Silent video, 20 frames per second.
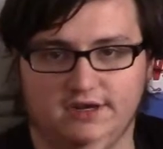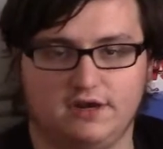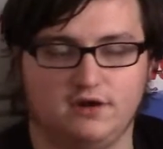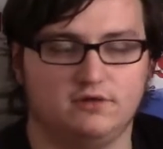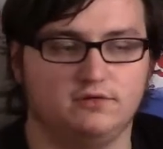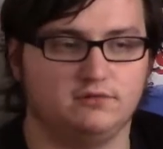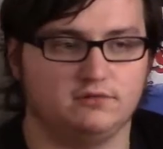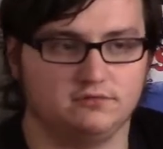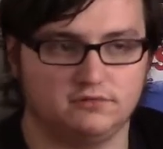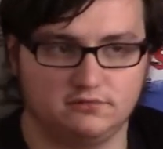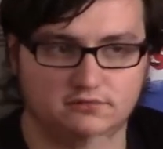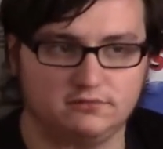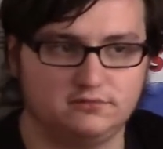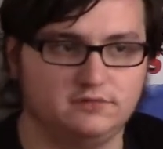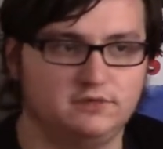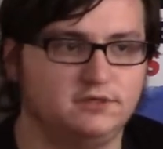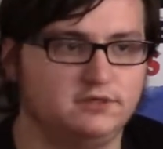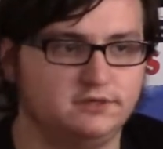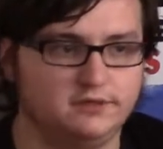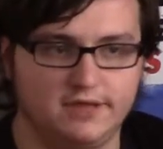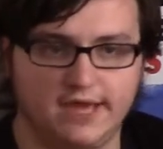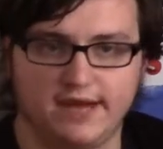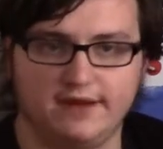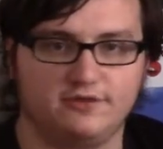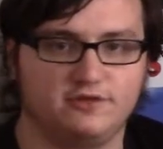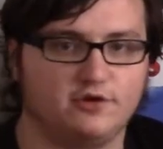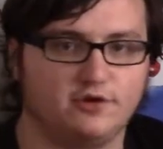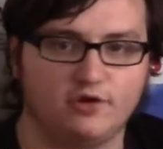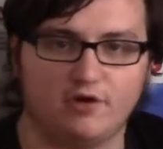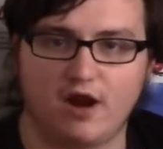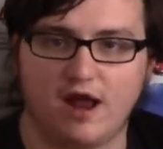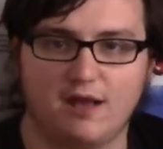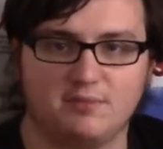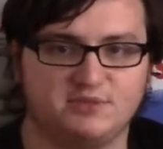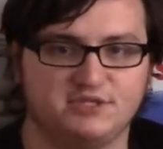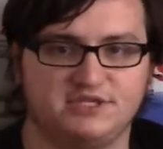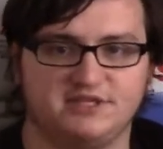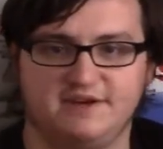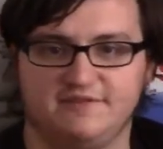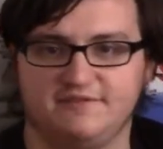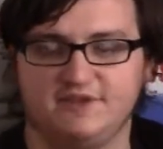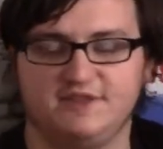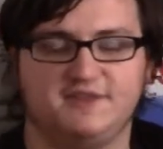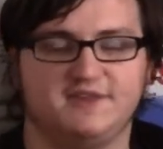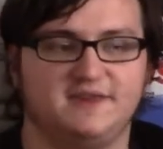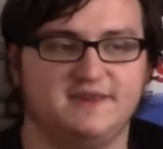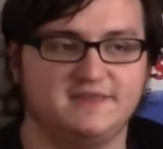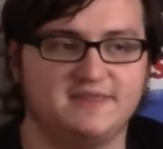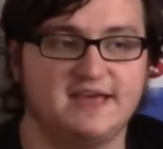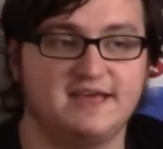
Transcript: you know, getting their crops and everything.